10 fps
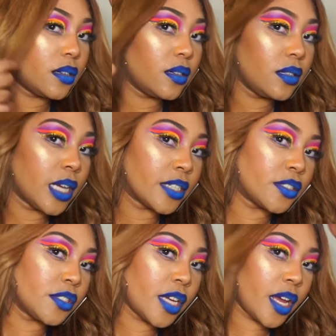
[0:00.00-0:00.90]

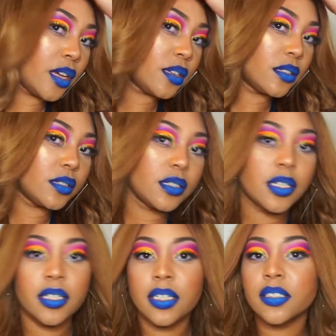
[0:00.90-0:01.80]
yesterday,
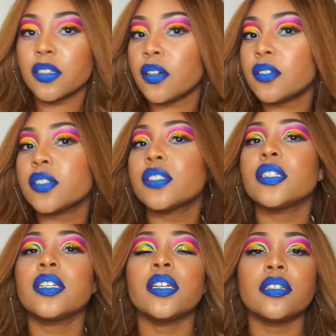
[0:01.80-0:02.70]
and these curls are
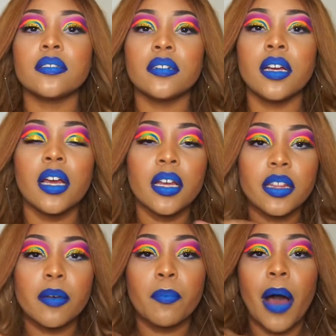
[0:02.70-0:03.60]
still in.
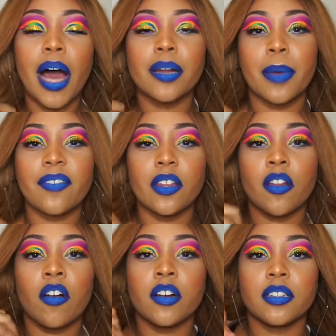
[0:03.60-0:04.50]
The bottom half, the
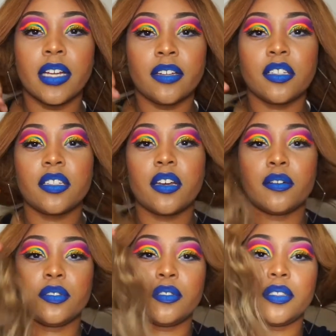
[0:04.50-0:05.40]
longer lengths
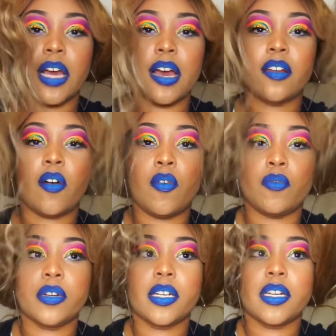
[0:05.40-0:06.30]
though, do not
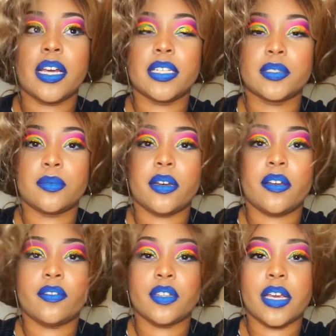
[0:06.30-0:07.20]
hold it as
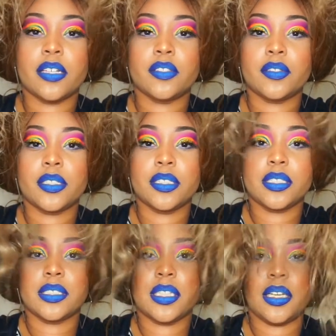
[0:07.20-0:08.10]
well, as you can
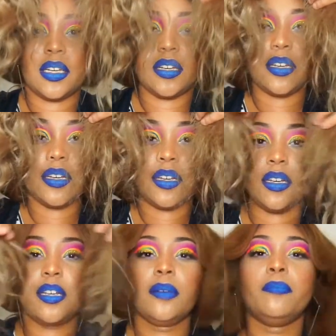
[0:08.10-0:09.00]
see,
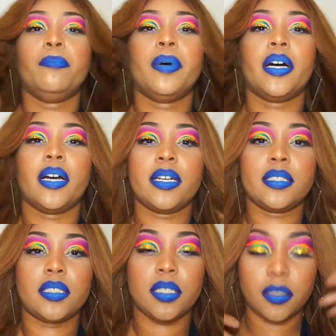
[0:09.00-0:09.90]

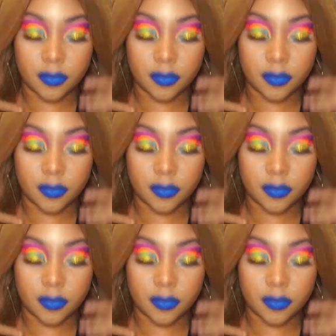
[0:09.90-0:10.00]
but